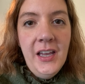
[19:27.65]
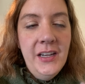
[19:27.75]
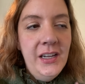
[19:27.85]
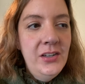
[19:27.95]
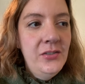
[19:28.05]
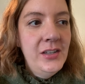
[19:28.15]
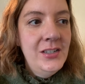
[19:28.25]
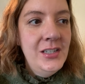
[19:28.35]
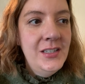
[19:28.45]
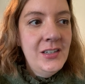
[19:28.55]
And I know that
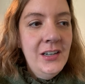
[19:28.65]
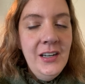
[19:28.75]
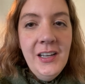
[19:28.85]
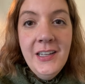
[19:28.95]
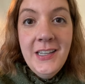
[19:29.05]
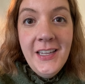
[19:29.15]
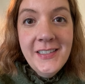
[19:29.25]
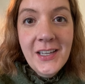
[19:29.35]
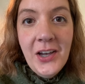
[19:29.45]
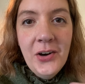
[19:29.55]
she started it days
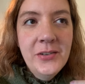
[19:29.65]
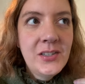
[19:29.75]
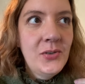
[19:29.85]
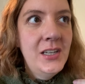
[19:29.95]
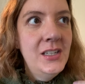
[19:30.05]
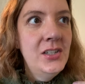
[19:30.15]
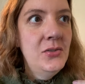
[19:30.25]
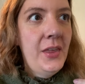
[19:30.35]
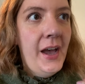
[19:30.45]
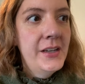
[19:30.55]
ago, so I need to
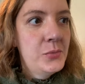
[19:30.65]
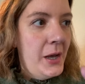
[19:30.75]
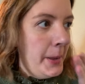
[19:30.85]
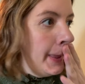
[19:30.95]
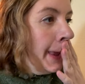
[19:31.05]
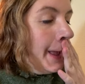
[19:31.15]
do that as well.